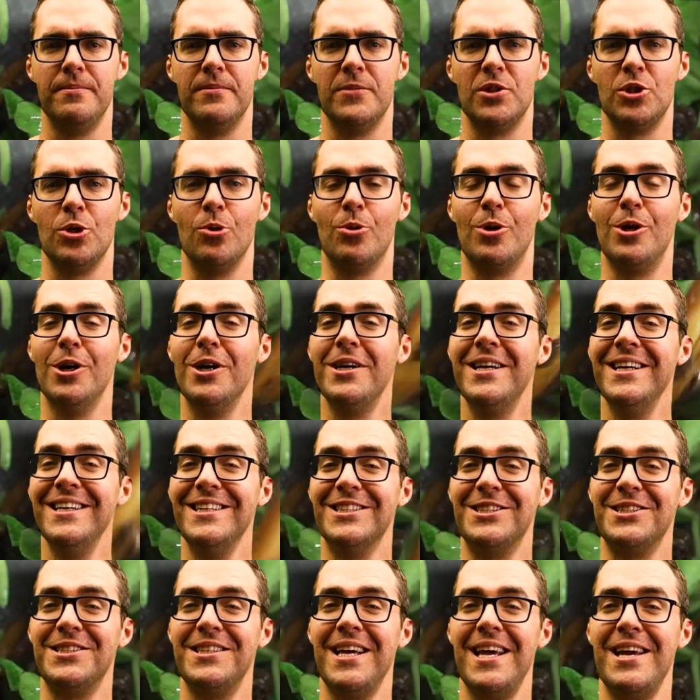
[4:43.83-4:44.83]
So
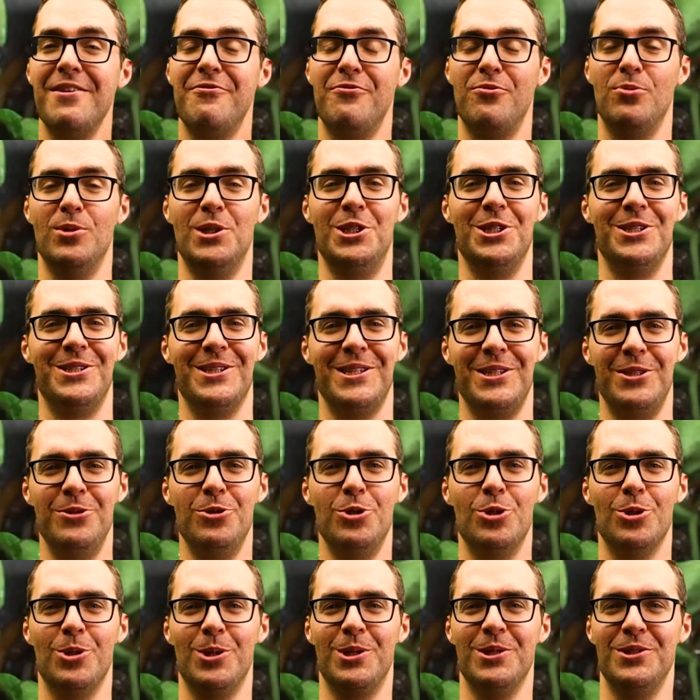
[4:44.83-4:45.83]
cooking's safe, which is
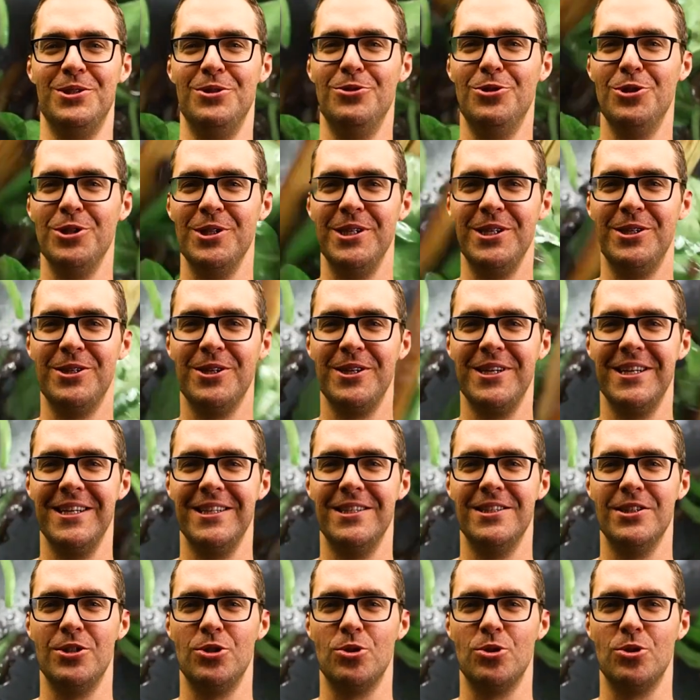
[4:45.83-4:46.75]
unusual because usually cooking